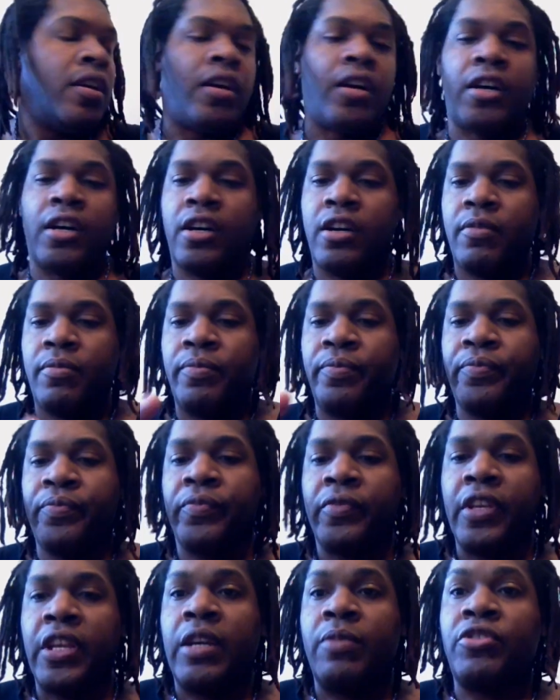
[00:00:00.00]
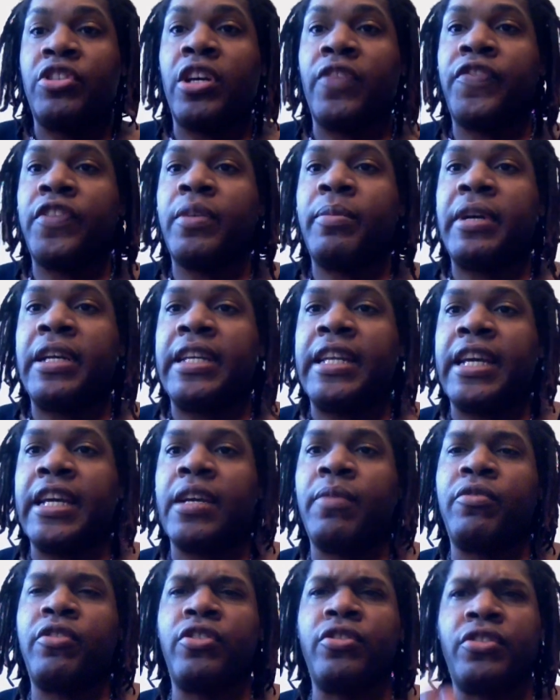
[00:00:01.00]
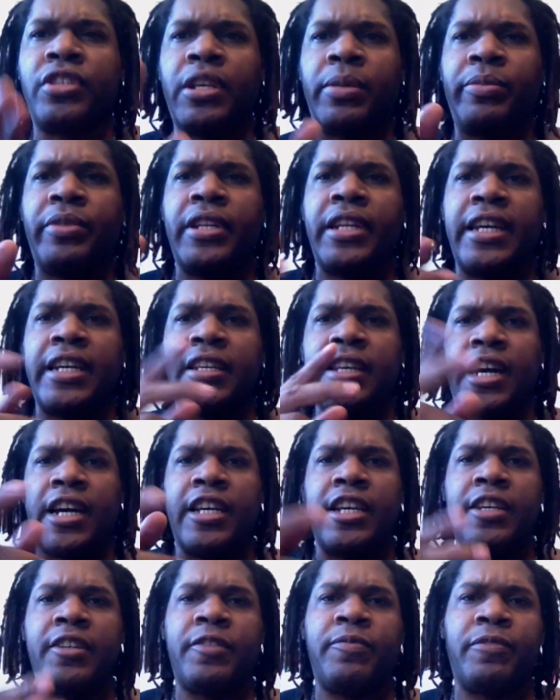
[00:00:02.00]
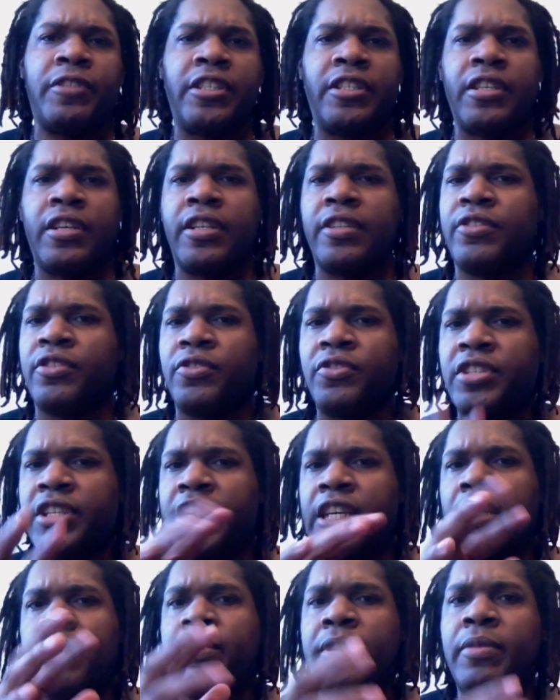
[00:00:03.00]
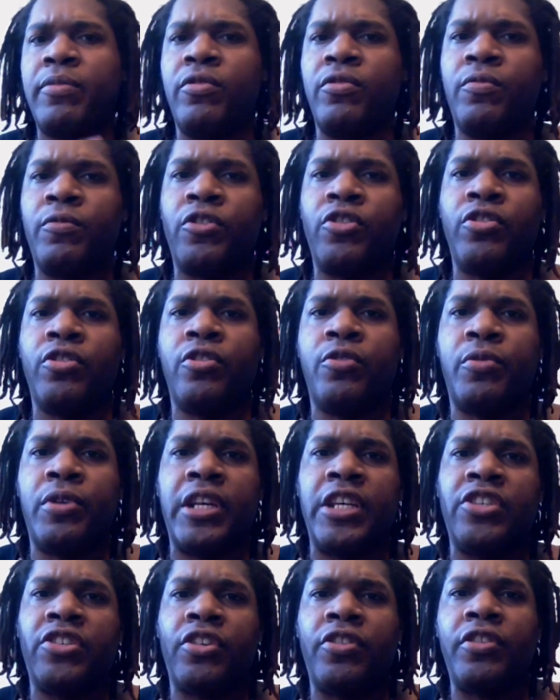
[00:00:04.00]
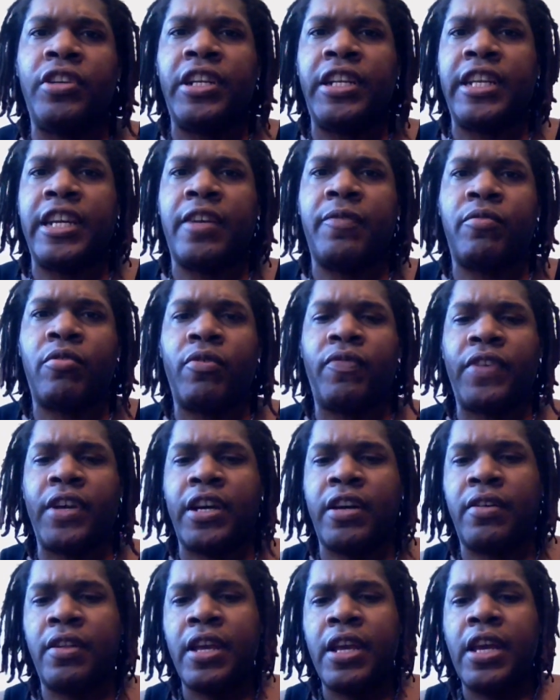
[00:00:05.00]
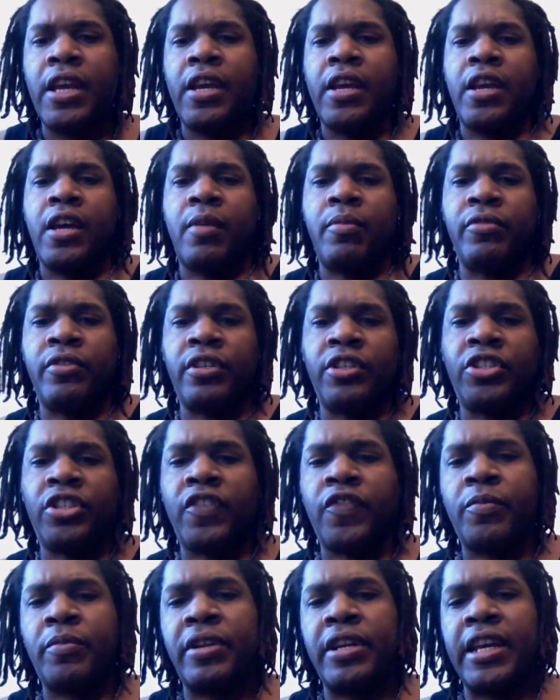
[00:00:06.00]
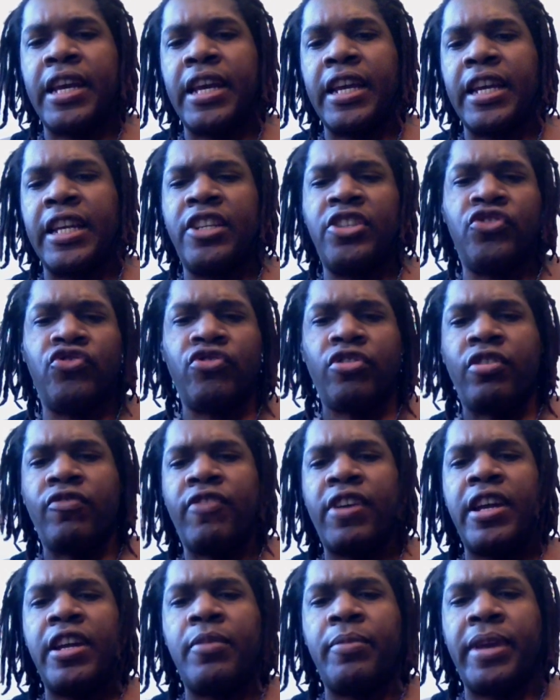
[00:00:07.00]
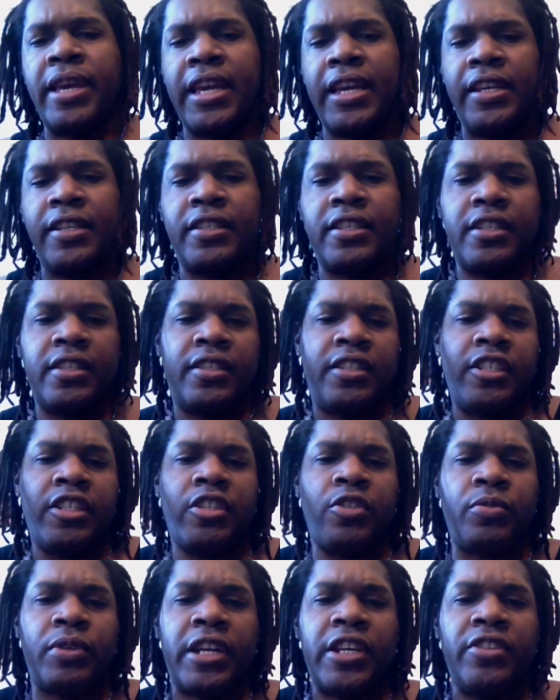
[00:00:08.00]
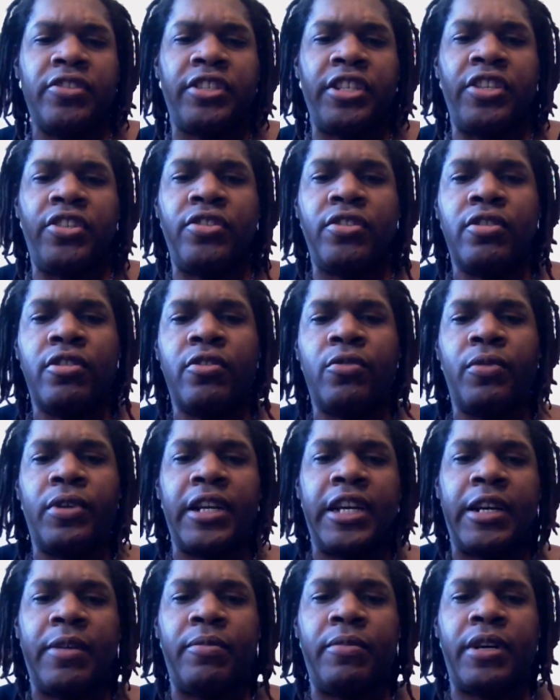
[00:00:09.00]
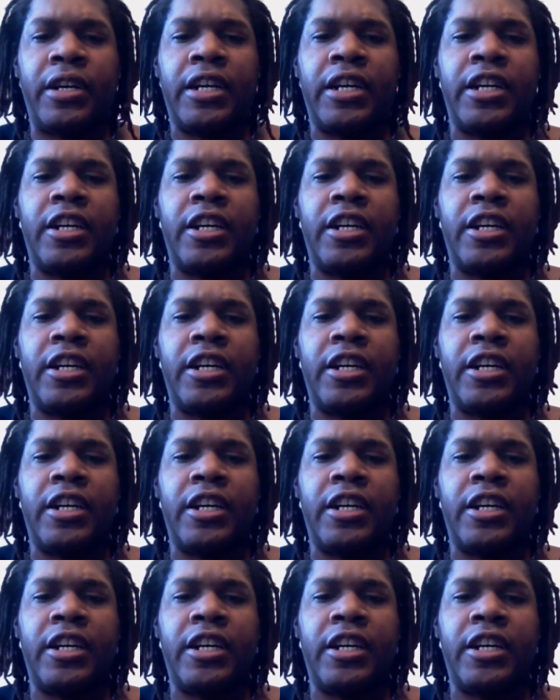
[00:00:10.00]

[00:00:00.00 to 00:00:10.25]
I'm shuffling my deck. I'm going to do something I don't see other people do when they show you their deck profile. I'm going to shuffle my deck and just draw random hands. And this is what I usually do when I'm